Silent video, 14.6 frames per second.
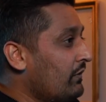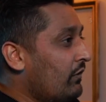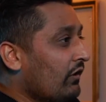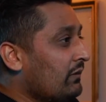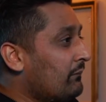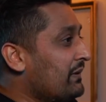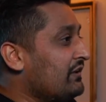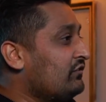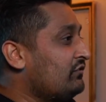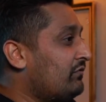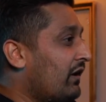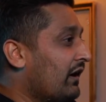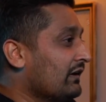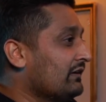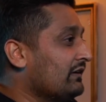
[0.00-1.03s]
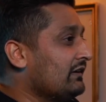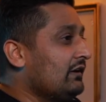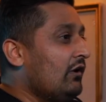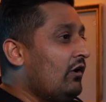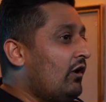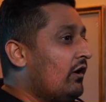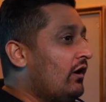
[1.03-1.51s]
on the beachfront,
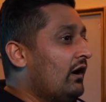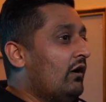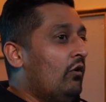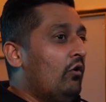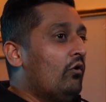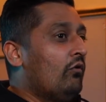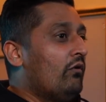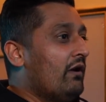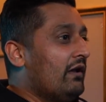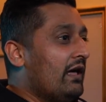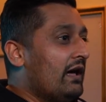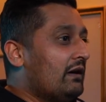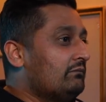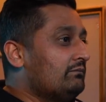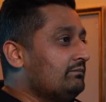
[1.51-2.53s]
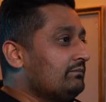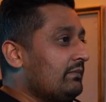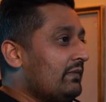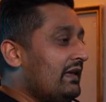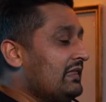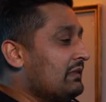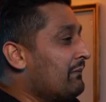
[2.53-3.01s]
or on
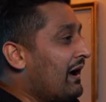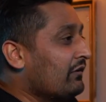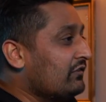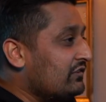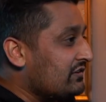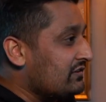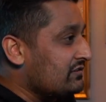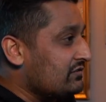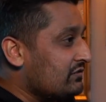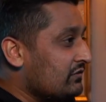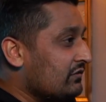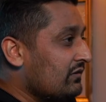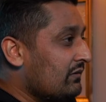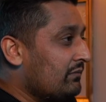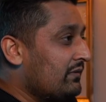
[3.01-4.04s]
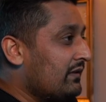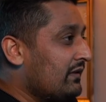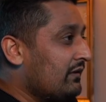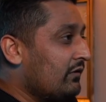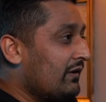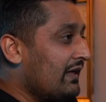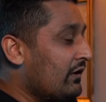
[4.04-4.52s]
in the mountains or something,
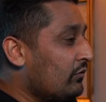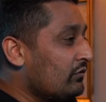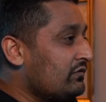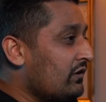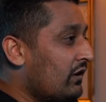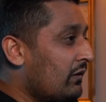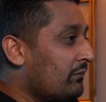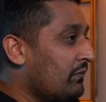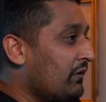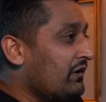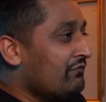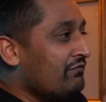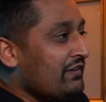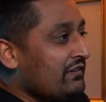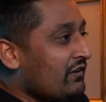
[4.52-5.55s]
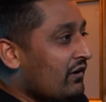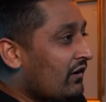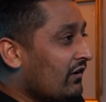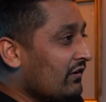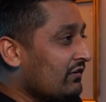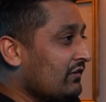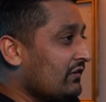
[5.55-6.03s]
on a hilltop, on a
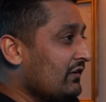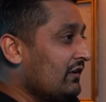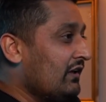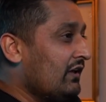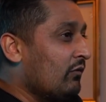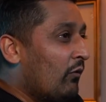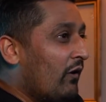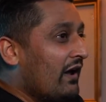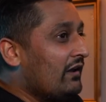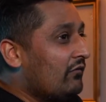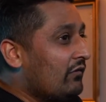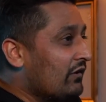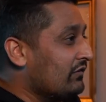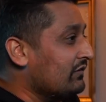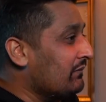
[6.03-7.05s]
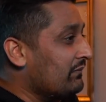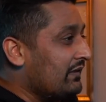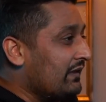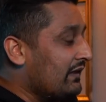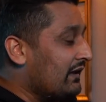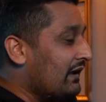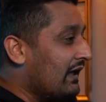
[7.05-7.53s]
vineyard, a winery or
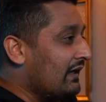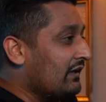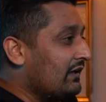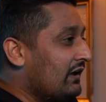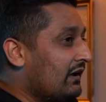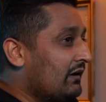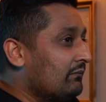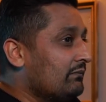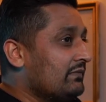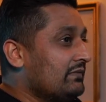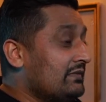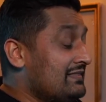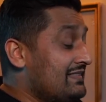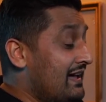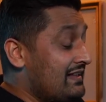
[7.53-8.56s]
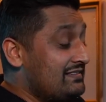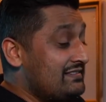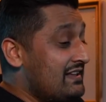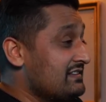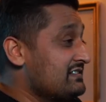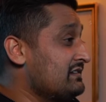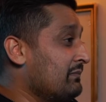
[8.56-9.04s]
something like that
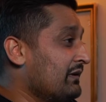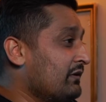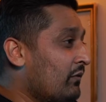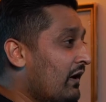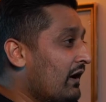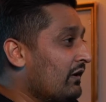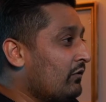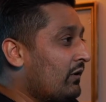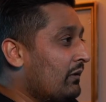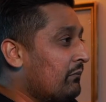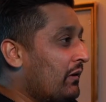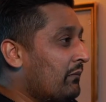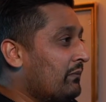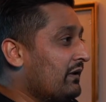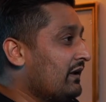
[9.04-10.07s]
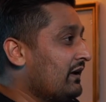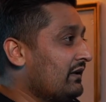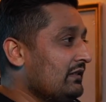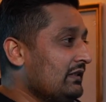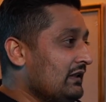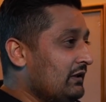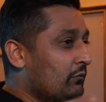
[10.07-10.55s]
tends to be quite popular
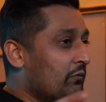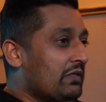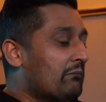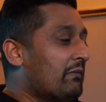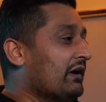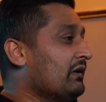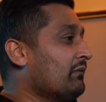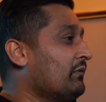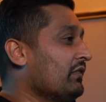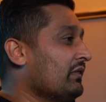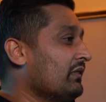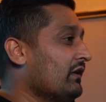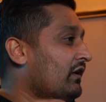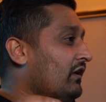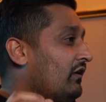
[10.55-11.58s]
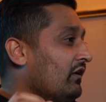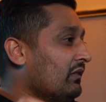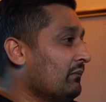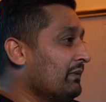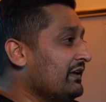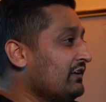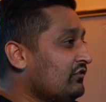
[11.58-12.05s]
with a mandap on the
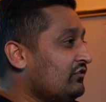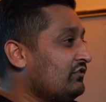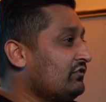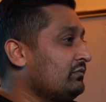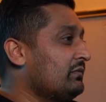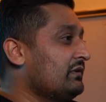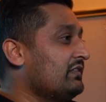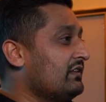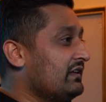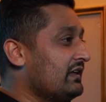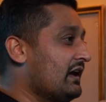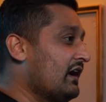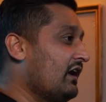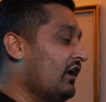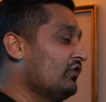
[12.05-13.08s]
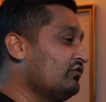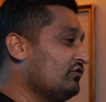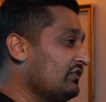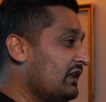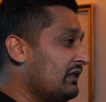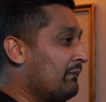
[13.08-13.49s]
beach with the ocean in the